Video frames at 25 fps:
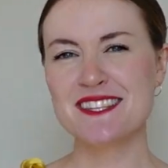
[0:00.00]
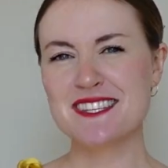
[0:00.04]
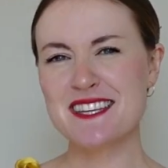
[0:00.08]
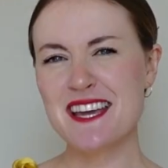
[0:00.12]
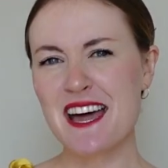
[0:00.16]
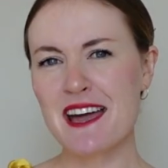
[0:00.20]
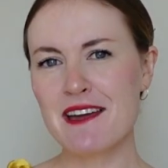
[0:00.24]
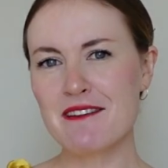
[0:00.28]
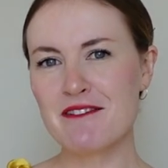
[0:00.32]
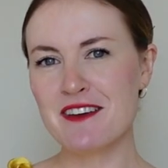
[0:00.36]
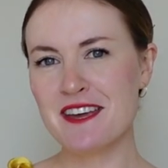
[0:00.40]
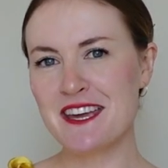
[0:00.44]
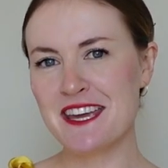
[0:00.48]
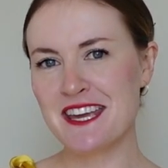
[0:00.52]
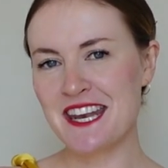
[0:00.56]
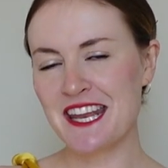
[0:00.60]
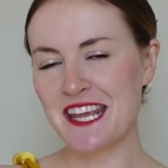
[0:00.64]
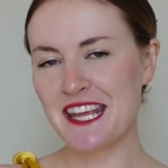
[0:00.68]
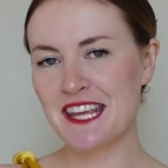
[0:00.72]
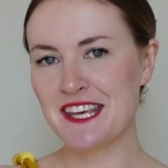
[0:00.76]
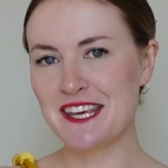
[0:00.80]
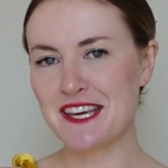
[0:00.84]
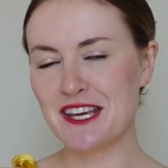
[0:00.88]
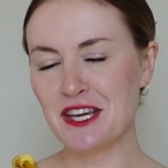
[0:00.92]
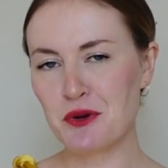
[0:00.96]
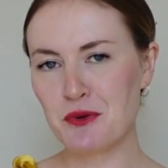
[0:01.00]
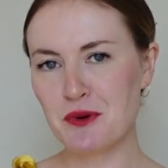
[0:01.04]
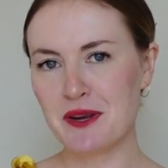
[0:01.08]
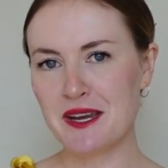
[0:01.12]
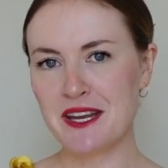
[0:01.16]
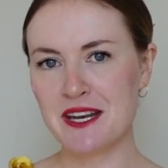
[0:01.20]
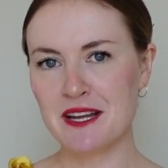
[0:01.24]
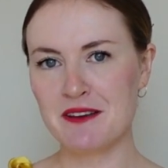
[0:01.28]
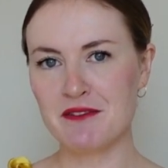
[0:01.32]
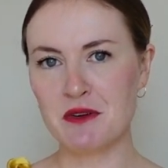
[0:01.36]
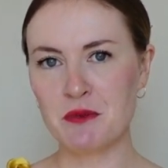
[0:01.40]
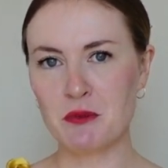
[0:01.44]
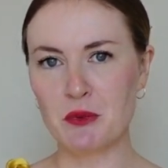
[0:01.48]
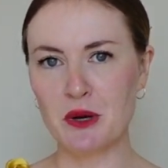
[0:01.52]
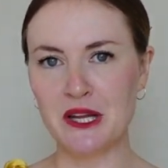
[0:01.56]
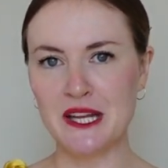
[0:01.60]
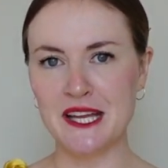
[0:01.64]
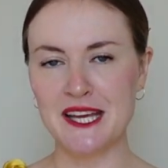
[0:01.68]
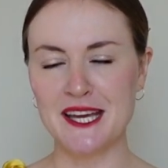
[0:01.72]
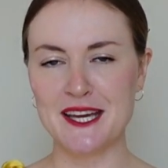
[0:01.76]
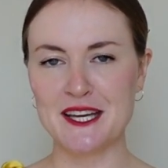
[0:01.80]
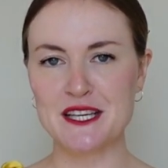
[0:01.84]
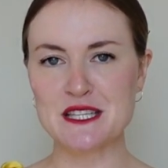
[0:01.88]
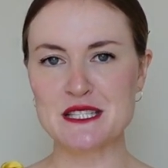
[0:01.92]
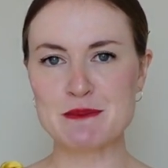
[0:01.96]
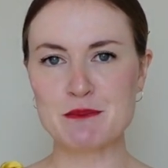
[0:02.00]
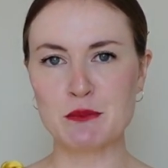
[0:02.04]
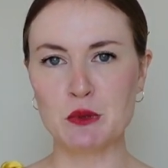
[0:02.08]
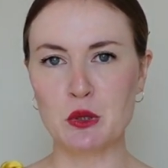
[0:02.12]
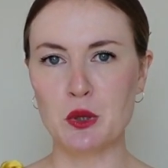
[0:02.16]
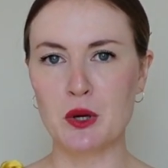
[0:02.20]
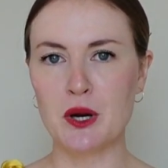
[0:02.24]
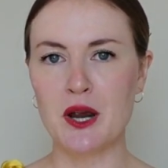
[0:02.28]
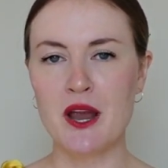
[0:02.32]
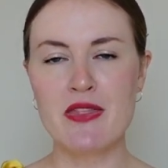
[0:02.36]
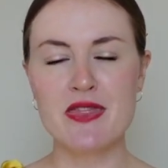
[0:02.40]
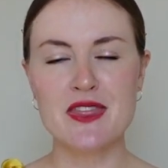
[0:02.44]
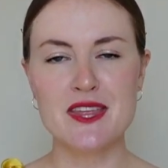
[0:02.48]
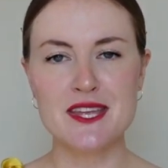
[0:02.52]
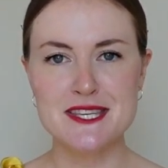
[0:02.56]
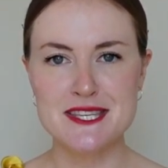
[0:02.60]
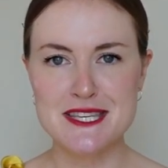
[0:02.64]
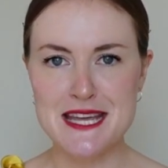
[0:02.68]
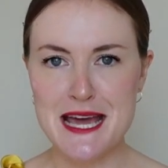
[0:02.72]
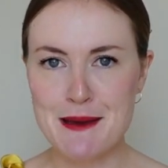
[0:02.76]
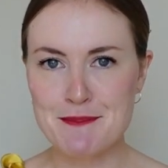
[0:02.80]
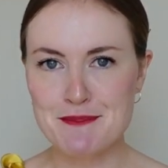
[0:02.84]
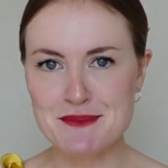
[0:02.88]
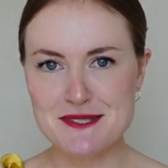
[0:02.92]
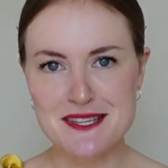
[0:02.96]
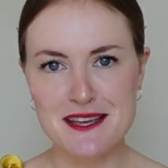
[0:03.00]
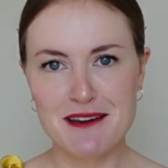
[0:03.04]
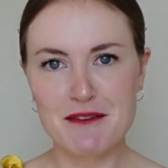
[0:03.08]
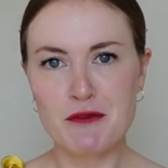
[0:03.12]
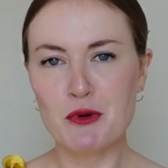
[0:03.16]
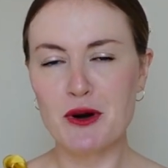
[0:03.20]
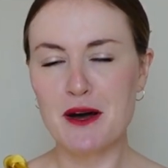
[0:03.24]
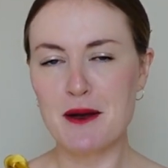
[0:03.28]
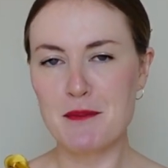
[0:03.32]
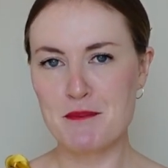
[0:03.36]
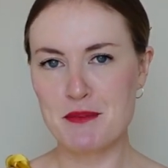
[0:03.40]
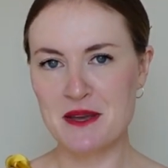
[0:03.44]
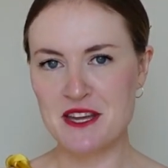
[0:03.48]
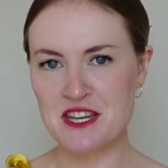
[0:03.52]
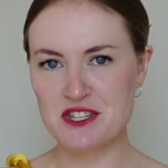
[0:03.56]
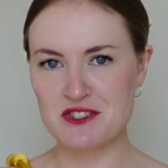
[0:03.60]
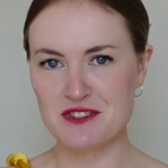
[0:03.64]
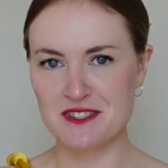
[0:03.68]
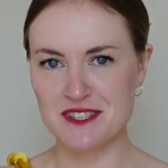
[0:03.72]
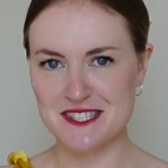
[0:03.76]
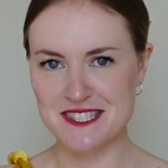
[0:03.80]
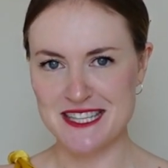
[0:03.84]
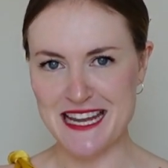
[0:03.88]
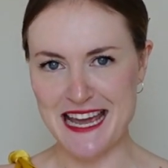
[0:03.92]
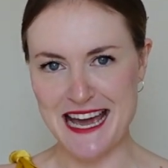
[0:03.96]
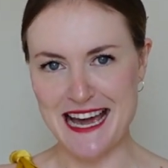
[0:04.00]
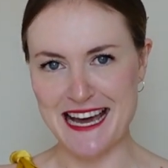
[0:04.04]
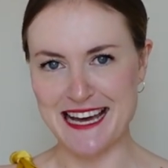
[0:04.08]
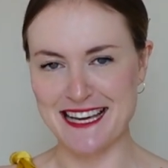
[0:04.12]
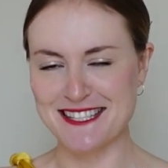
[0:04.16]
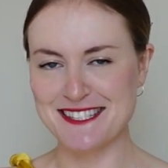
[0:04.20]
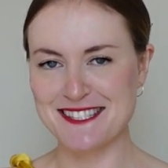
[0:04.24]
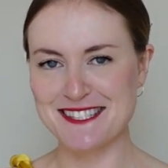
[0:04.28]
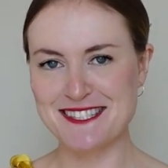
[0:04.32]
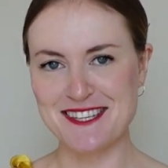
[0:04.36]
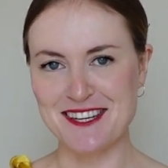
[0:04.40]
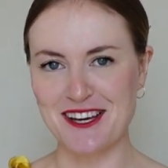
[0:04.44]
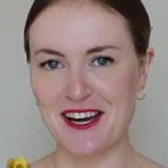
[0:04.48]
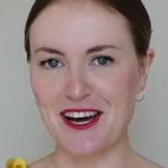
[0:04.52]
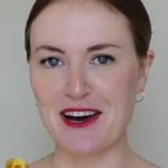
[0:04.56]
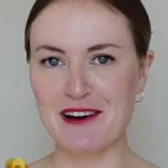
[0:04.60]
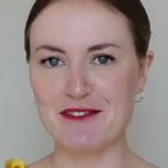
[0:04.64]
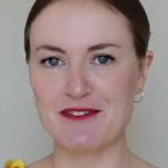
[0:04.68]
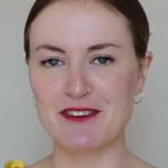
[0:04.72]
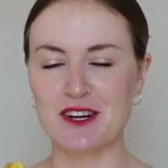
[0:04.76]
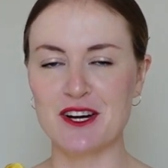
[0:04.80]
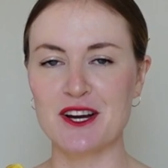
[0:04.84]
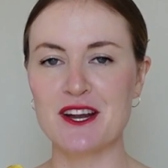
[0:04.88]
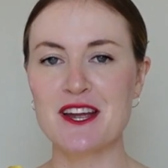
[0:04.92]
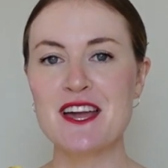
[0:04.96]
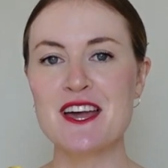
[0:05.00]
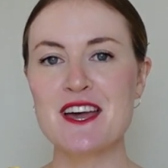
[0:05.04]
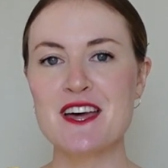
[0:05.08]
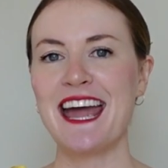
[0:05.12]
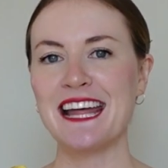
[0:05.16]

Dive in, get creative, and really explore the depths of what Pinterest has to offer.